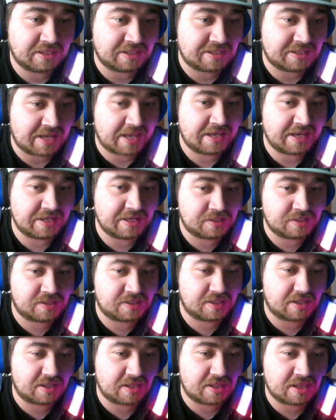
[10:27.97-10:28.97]
days
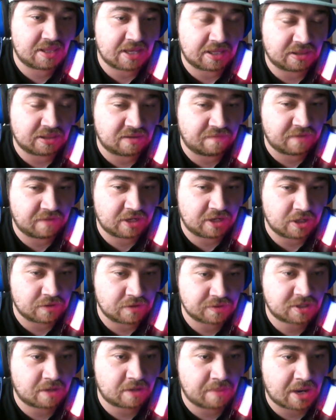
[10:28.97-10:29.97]
that the videos
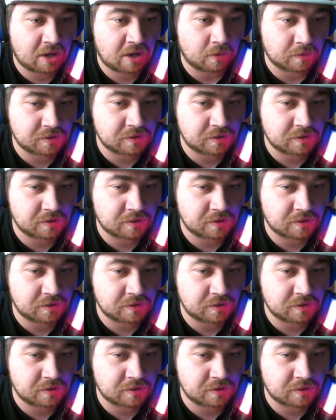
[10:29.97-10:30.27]
come out.